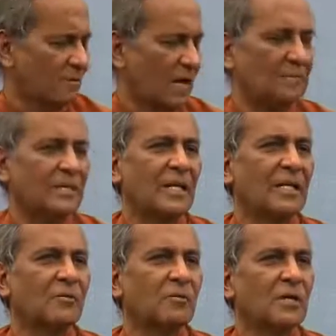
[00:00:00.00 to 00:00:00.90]
I'm telling
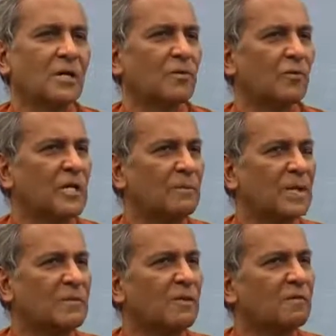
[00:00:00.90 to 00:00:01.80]
you, the only
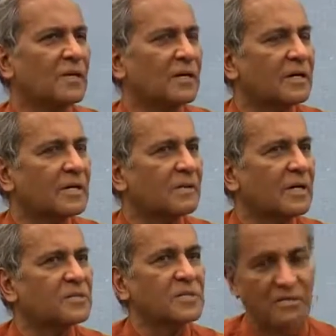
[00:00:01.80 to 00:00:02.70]
place where we'll learn our
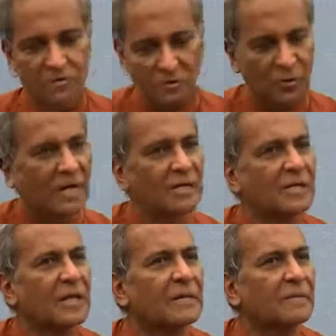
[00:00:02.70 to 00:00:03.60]
lesson is from United
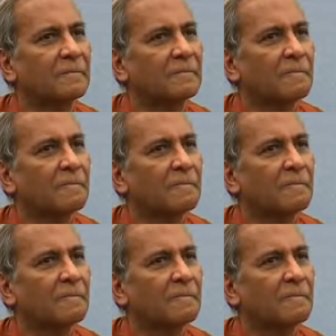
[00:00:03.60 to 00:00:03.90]
Kingdom.